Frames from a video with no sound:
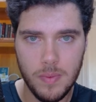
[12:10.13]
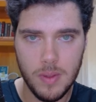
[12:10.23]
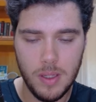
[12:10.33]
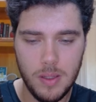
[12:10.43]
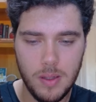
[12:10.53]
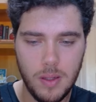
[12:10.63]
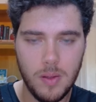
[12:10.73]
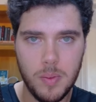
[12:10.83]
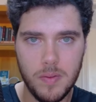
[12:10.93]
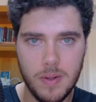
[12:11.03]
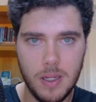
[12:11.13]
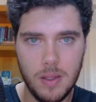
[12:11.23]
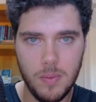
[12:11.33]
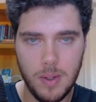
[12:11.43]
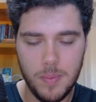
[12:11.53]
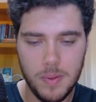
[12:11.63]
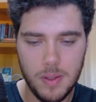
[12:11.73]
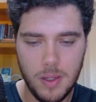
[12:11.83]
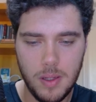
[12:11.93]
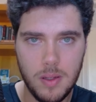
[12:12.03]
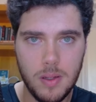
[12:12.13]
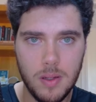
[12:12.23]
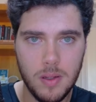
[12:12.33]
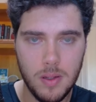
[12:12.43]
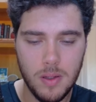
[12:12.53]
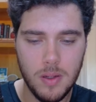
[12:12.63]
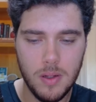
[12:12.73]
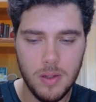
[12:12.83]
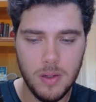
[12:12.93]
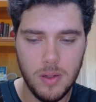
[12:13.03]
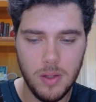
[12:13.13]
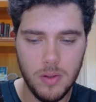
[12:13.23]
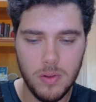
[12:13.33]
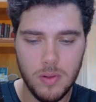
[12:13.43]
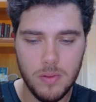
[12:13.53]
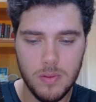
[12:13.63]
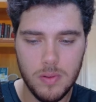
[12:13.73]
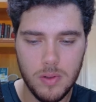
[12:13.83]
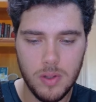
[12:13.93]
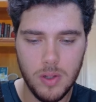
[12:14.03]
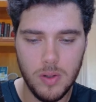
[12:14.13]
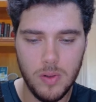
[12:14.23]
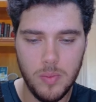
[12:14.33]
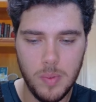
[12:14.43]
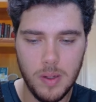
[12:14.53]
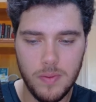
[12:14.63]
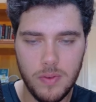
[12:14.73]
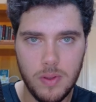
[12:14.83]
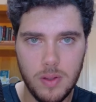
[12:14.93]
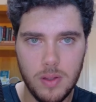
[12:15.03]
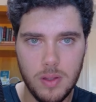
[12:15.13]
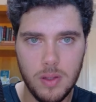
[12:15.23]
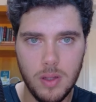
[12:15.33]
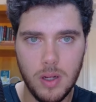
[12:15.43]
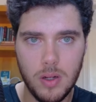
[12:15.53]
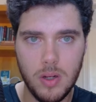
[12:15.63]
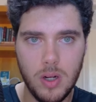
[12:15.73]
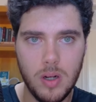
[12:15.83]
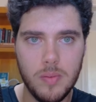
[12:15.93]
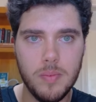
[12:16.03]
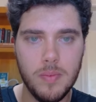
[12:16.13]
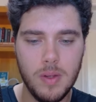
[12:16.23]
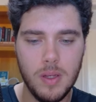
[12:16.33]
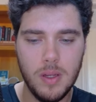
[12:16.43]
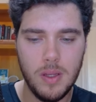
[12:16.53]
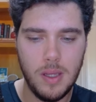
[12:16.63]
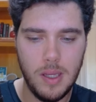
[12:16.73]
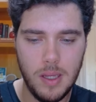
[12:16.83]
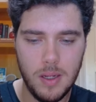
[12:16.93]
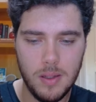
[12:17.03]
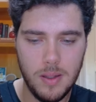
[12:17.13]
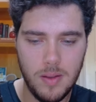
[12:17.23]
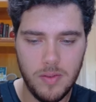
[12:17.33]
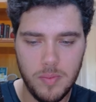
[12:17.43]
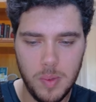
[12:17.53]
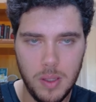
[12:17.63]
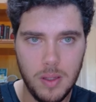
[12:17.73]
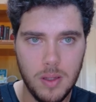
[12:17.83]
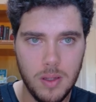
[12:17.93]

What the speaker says: And then let's provide the website nocodebuffs.com and give me